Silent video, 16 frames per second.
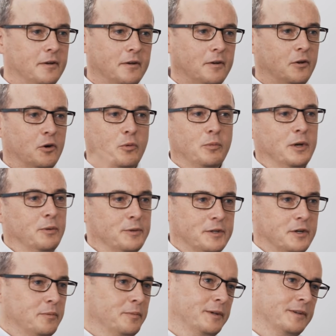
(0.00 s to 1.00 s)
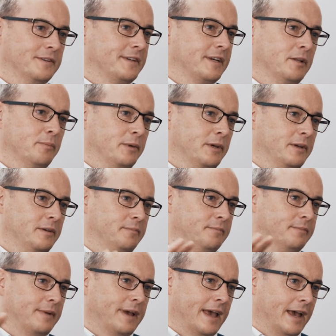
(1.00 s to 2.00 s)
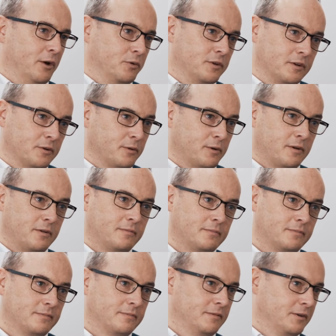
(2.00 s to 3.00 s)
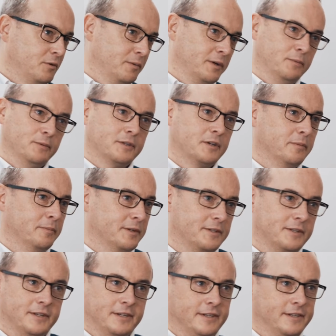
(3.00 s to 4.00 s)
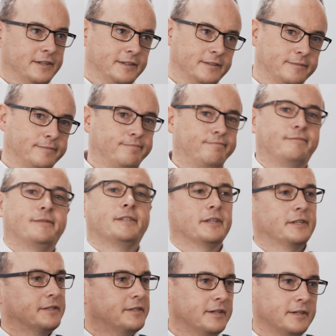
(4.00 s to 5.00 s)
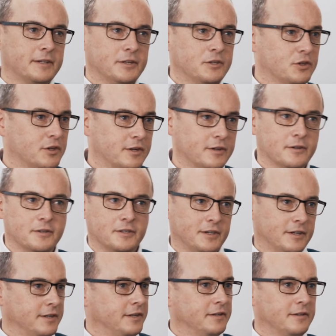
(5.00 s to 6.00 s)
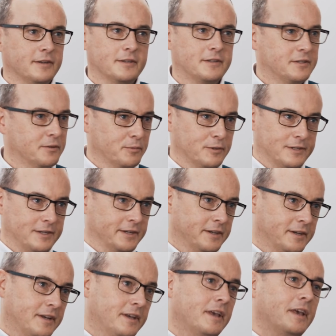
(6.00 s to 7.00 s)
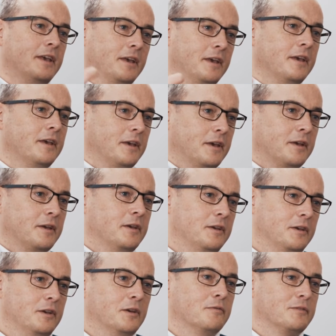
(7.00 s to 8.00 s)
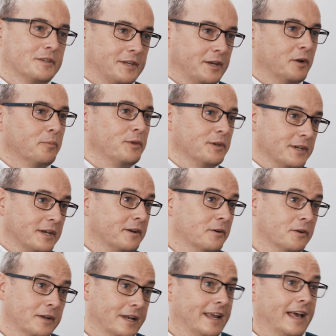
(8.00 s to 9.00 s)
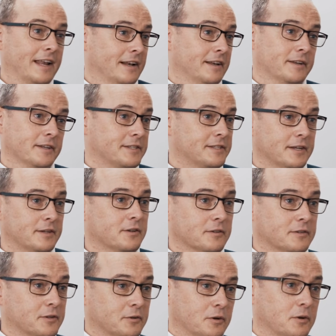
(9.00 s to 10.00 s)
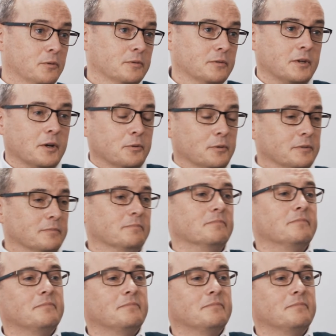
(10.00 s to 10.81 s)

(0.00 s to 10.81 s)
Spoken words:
nobody was coming to tell me how to do it. Nobody was coming to say you need 6 data engineers and you need this. It was like you have to set up the data analytics center, so go and